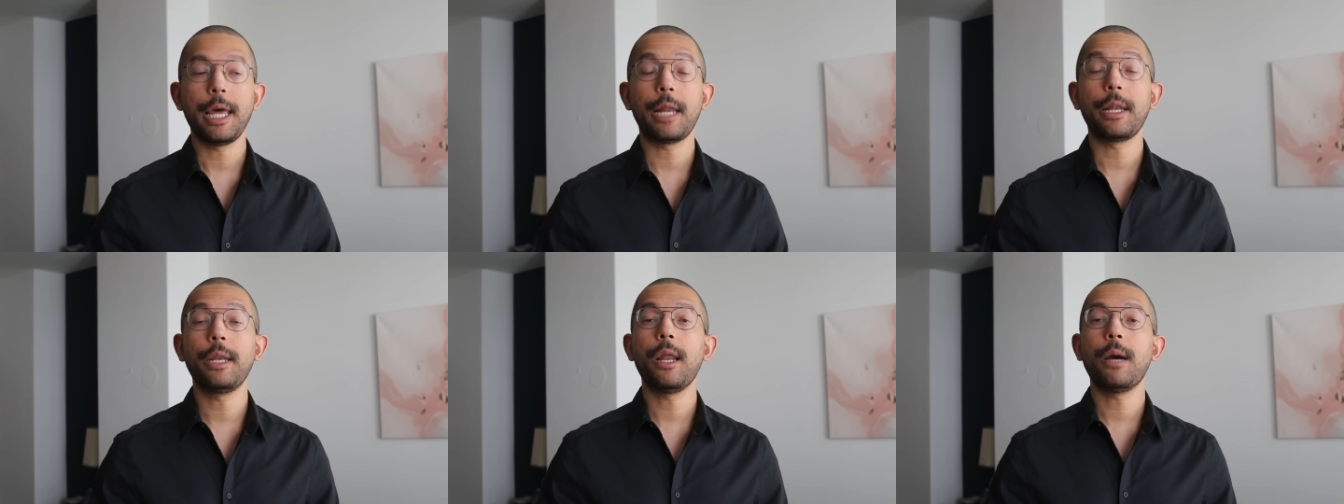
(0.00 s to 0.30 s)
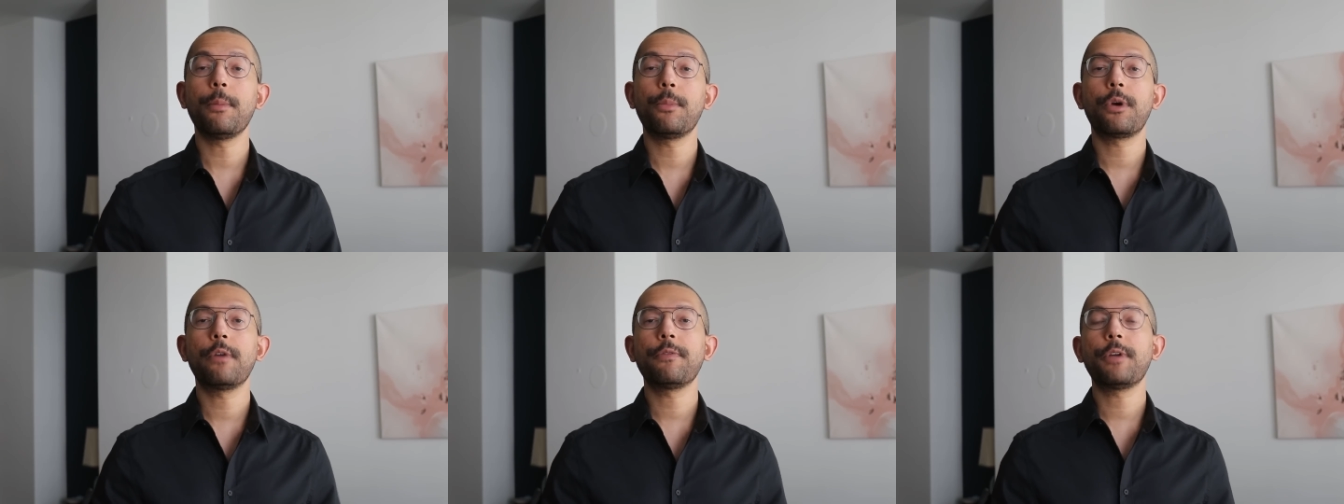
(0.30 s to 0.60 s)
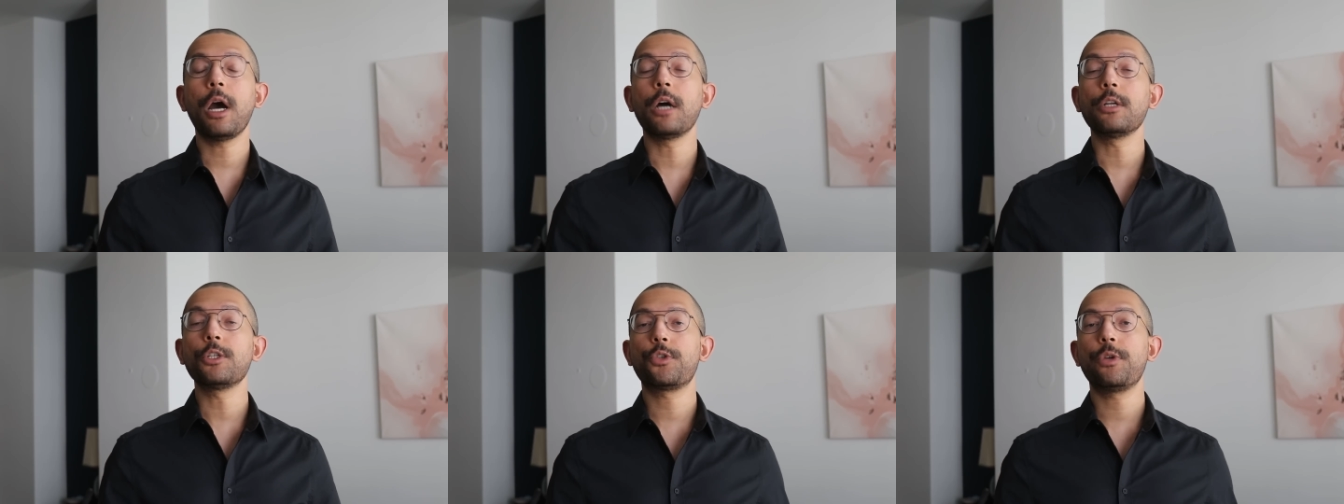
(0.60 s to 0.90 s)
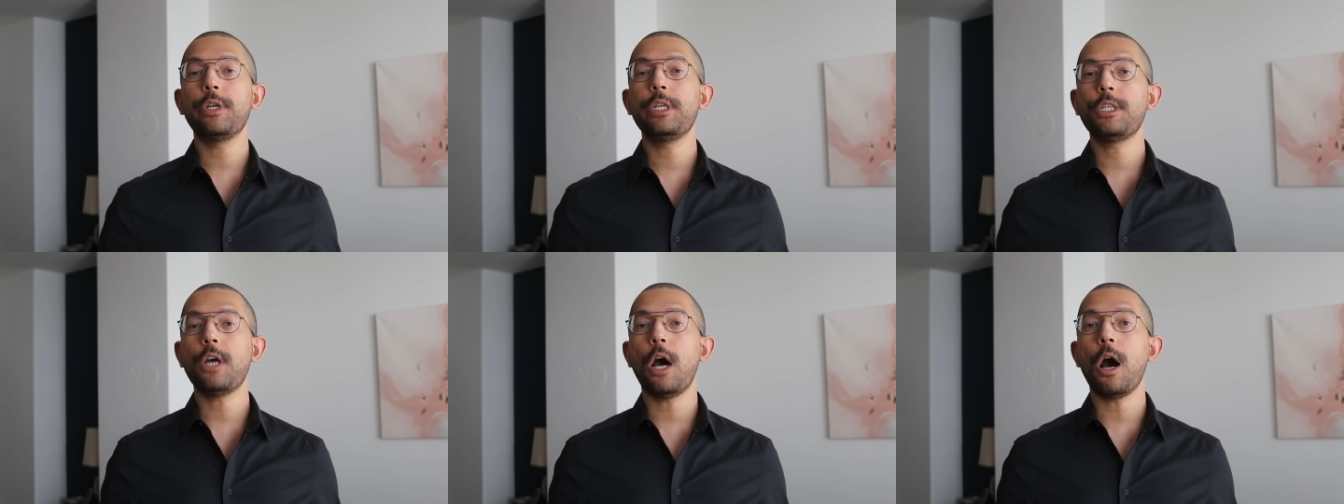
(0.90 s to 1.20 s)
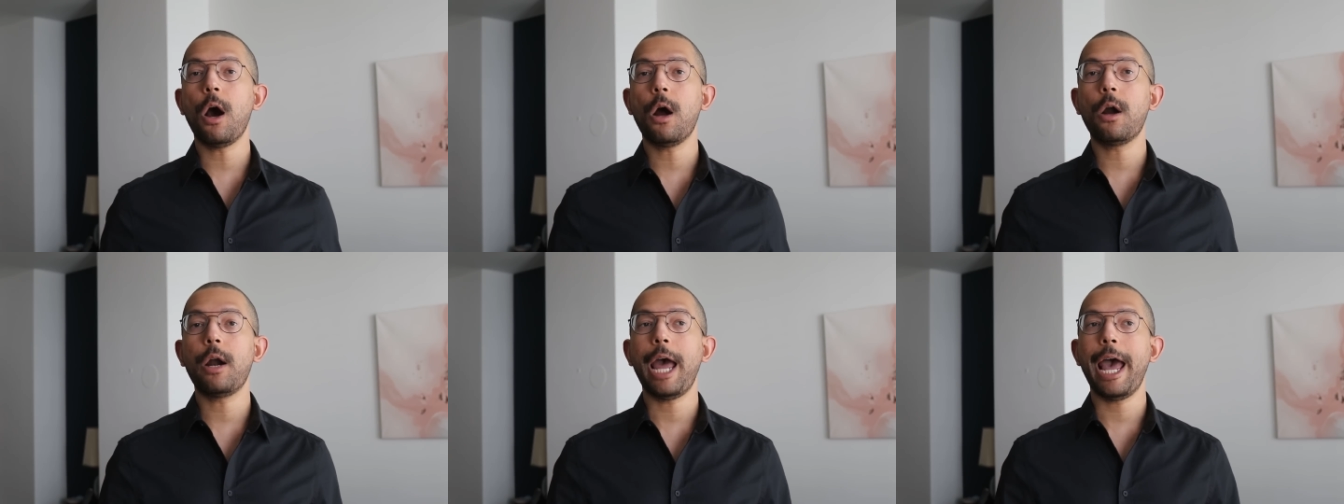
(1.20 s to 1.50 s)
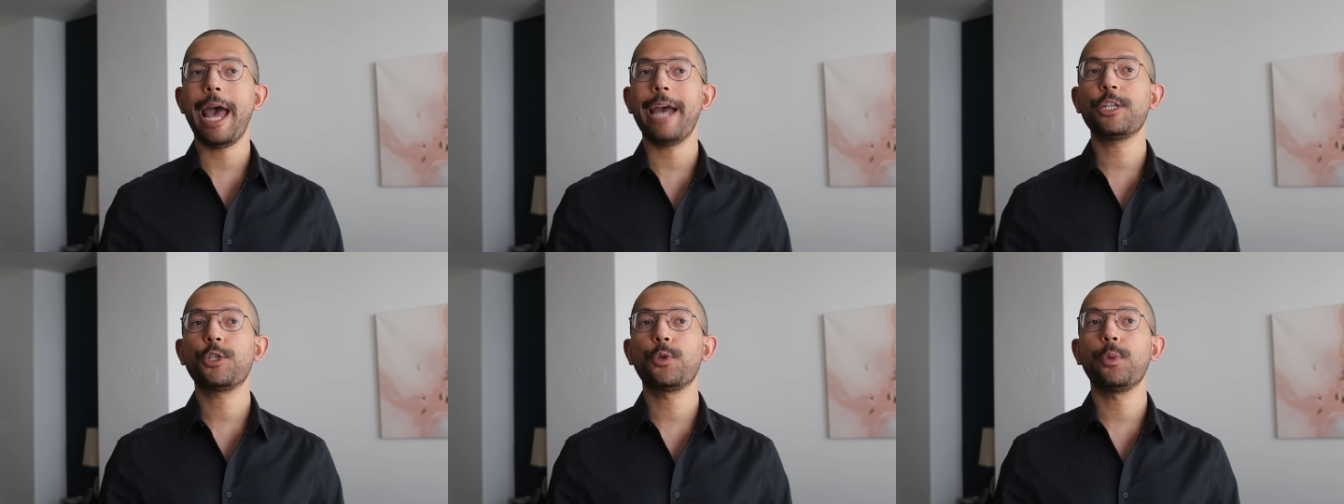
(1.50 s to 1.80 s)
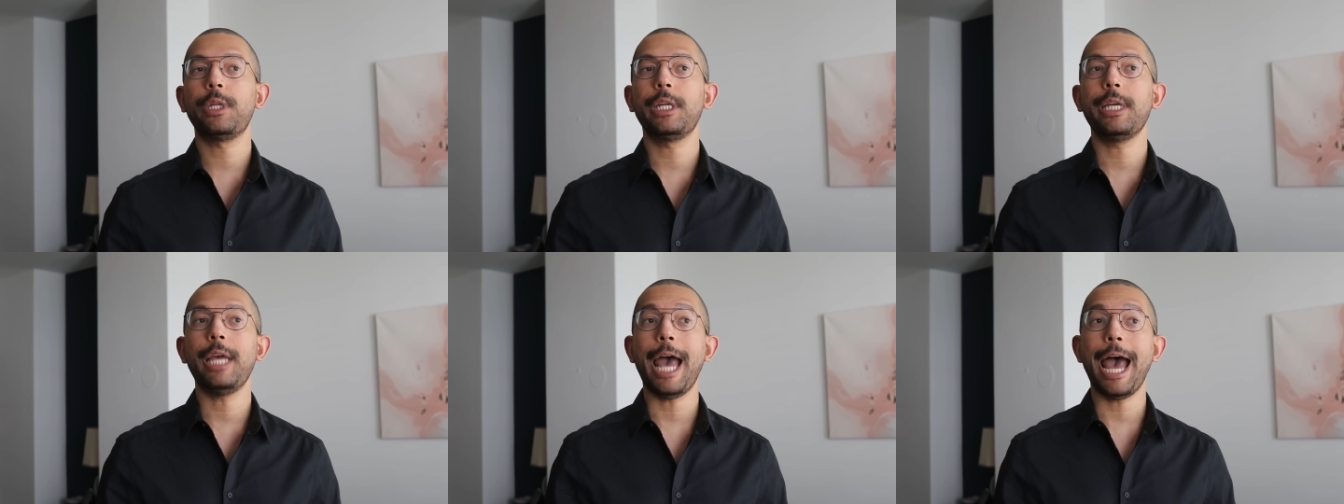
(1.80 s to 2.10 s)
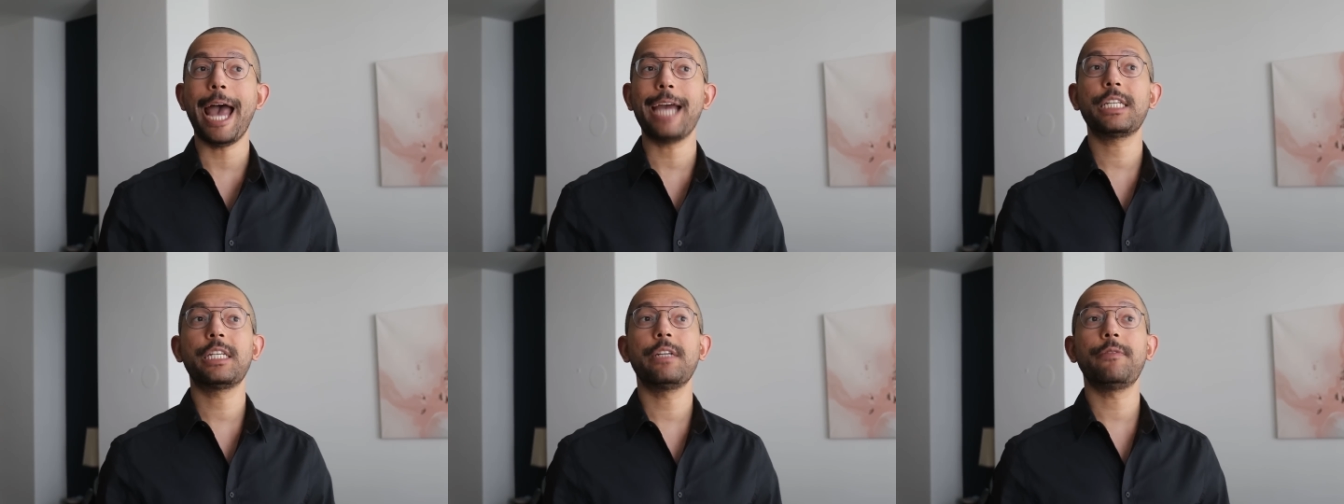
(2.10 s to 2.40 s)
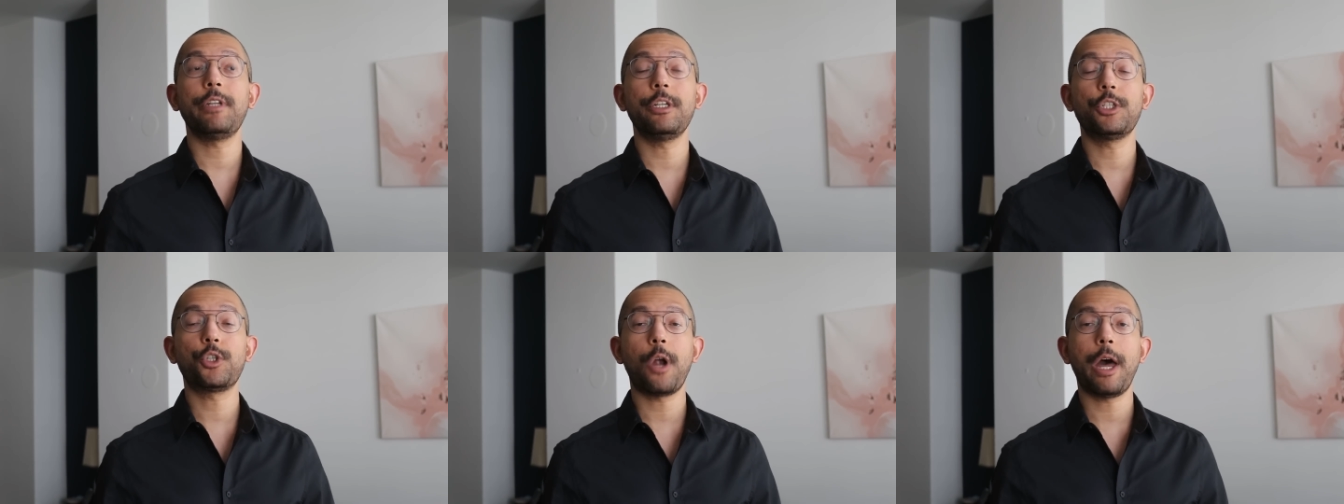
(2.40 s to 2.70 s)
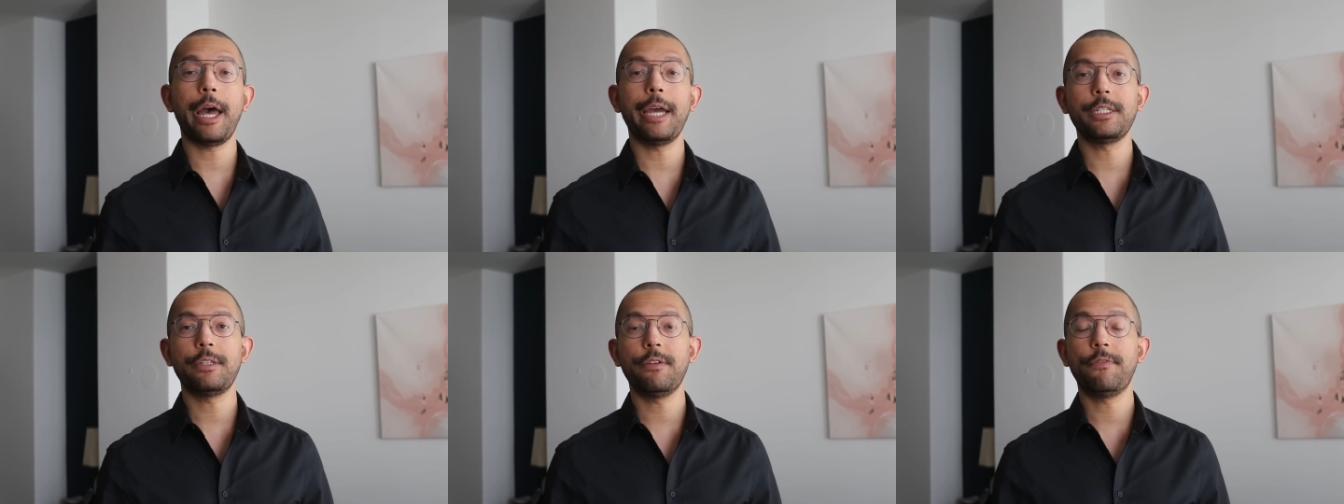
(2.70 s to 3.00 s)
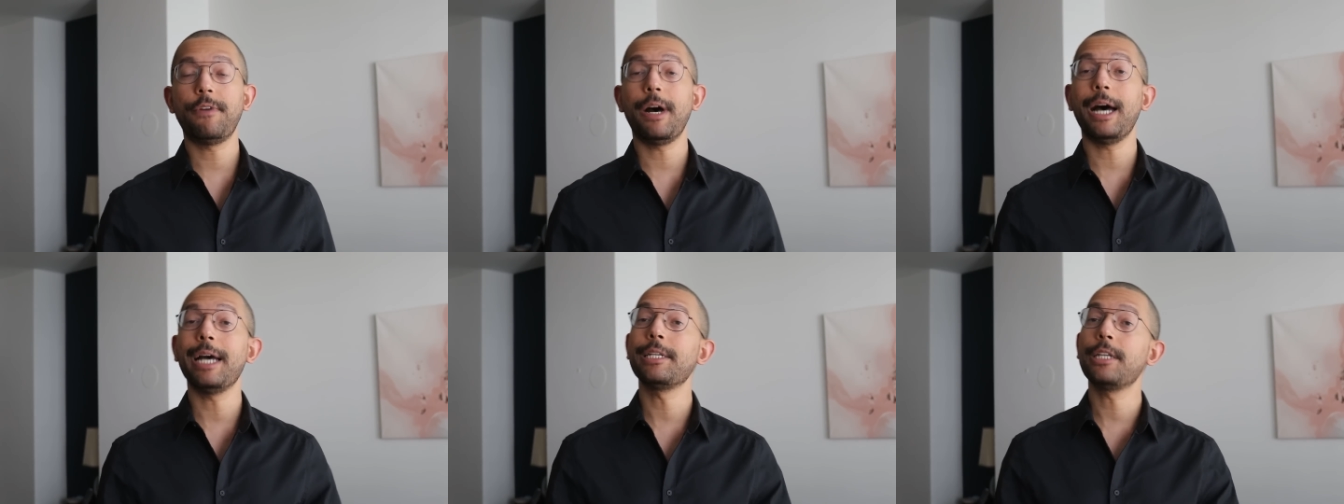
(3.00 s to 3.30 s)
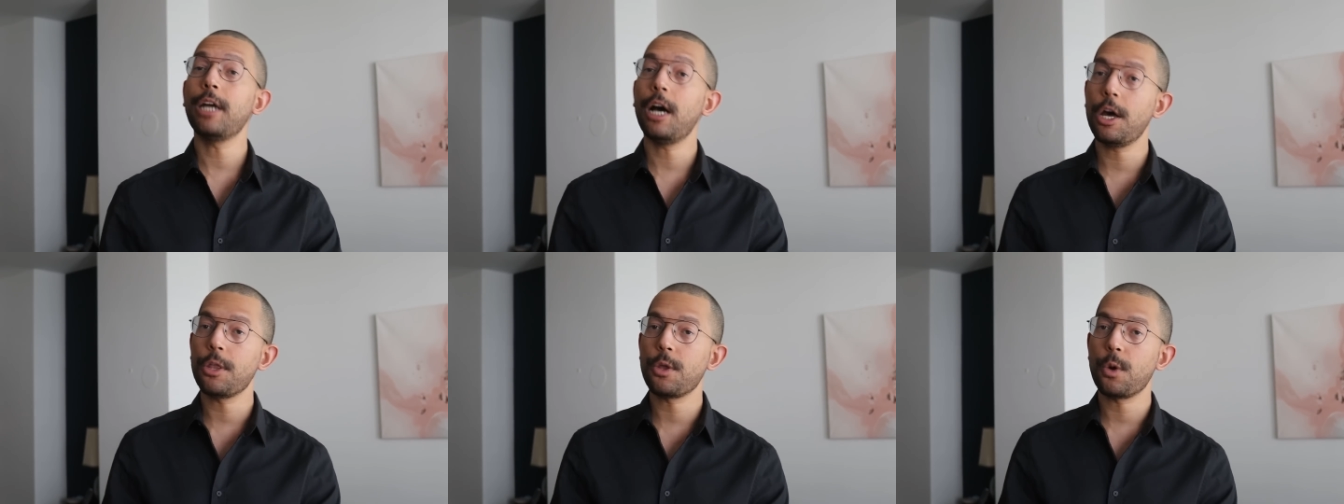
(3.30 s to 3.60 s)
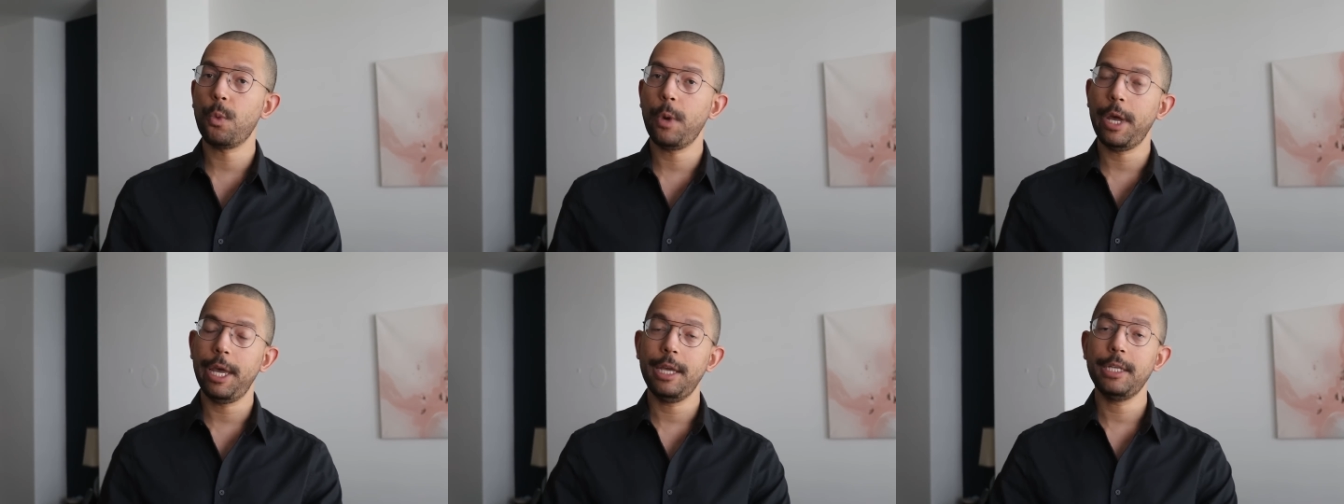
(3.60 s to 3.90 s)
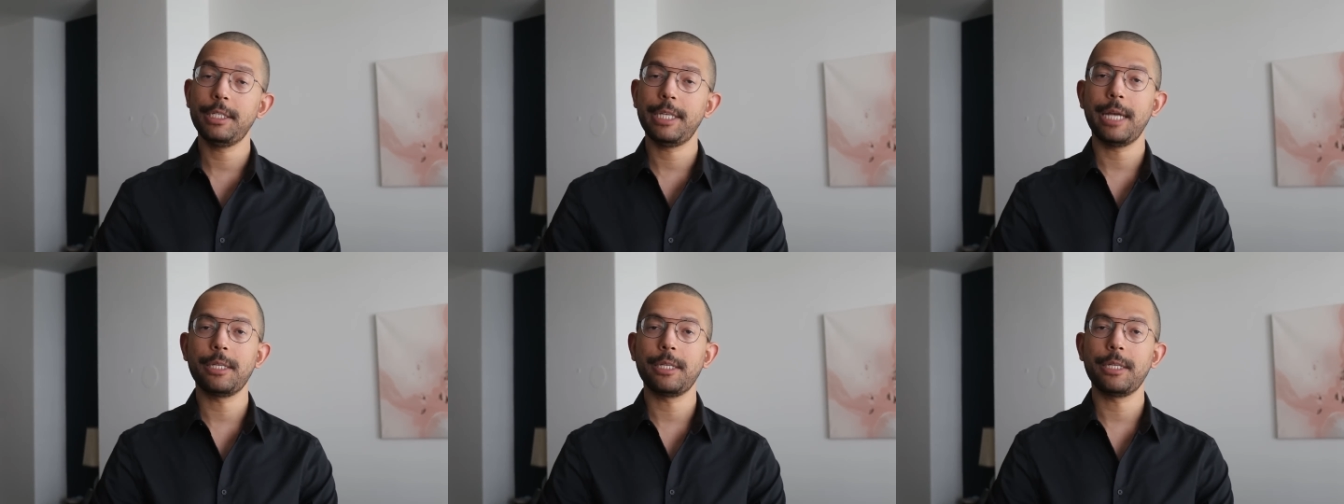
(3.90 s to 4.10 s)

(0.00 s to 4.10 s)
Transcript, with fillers: that a number of countries are actually actively trying to find other ways,